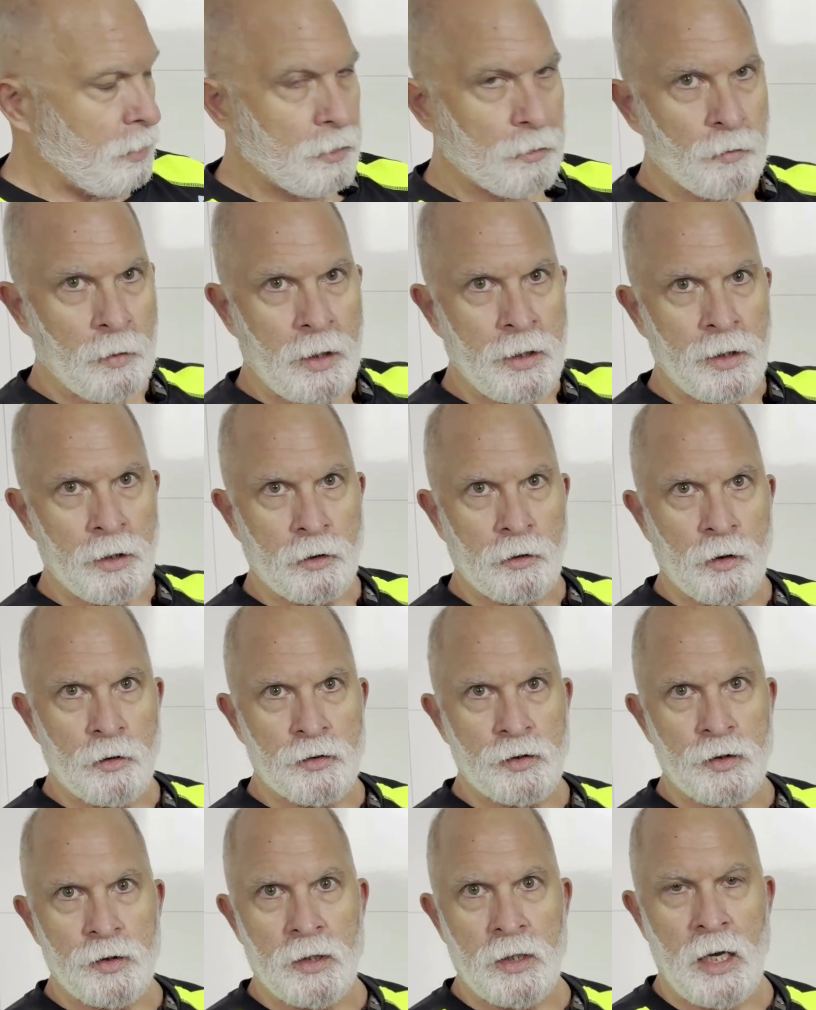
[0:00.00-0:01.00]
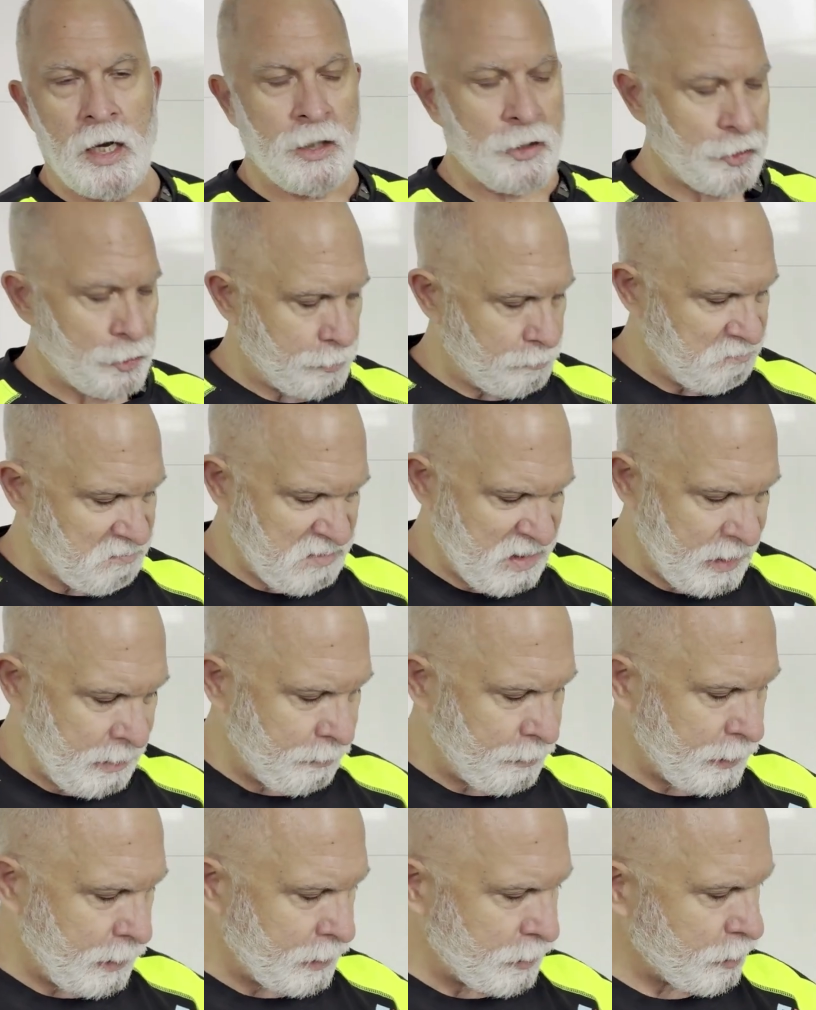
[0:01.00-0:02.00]
right here close to the edge, and
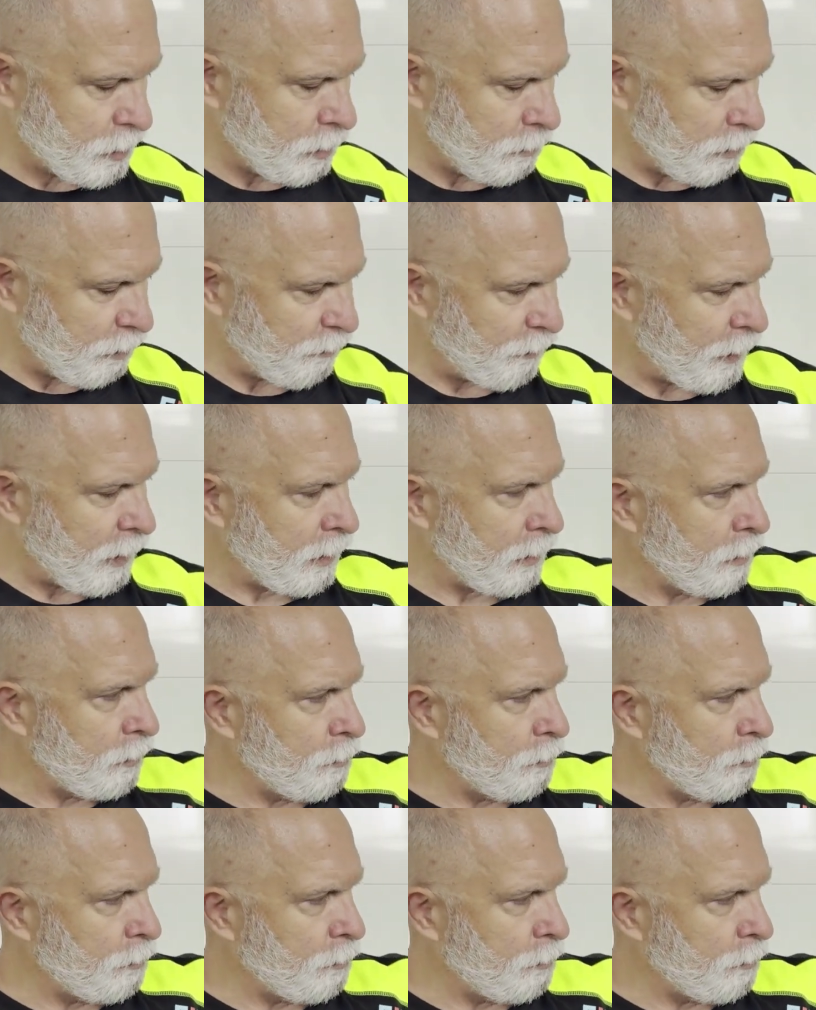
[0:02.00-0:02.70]
everything's going to be fine.